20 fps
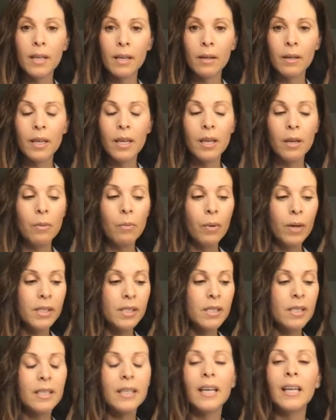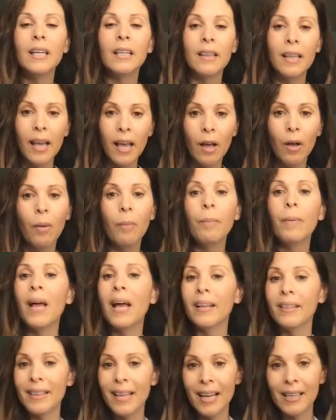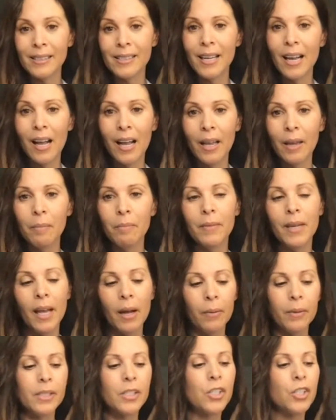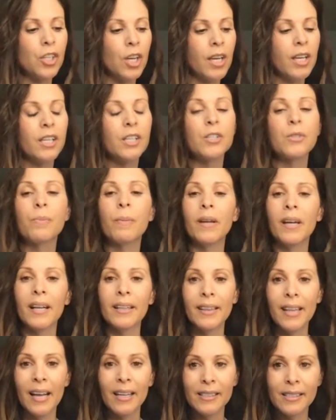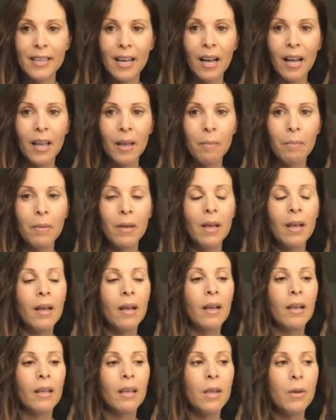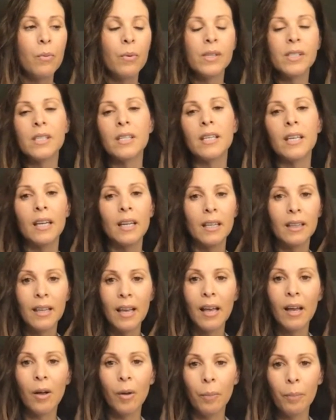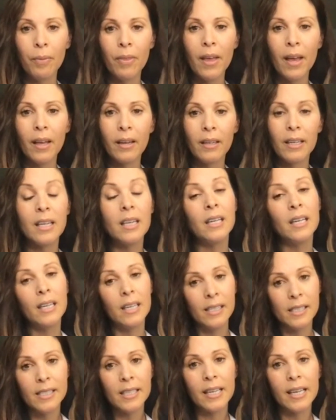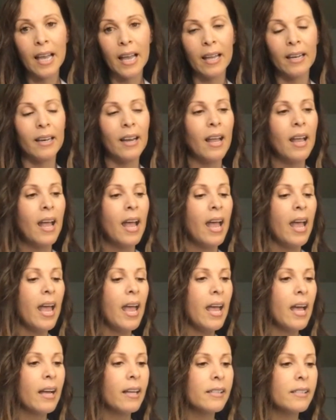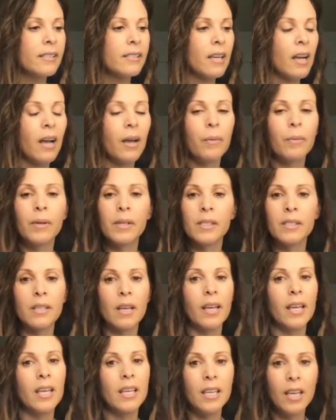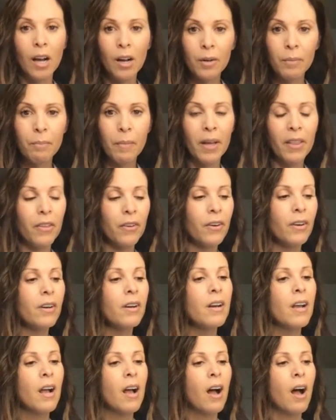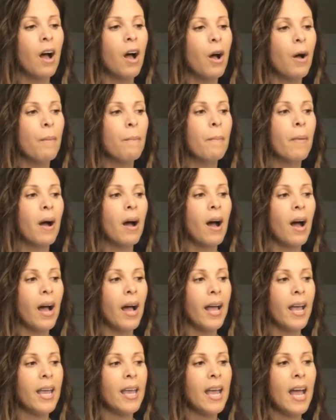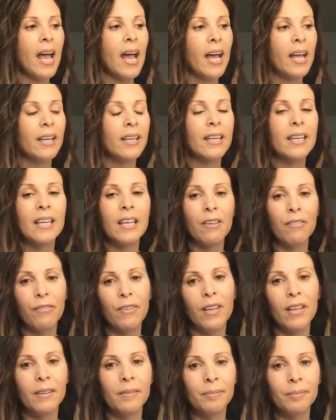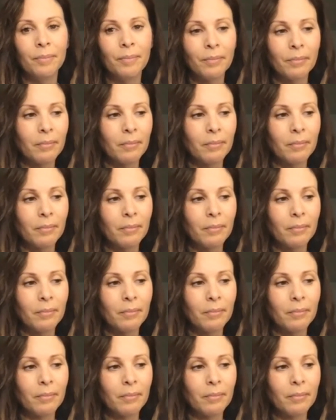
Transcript: he wasn't getting the help at that time. Now it's changed, but at that time, he wasn't getting the help that he needed to get. And I was a young mother. I had given,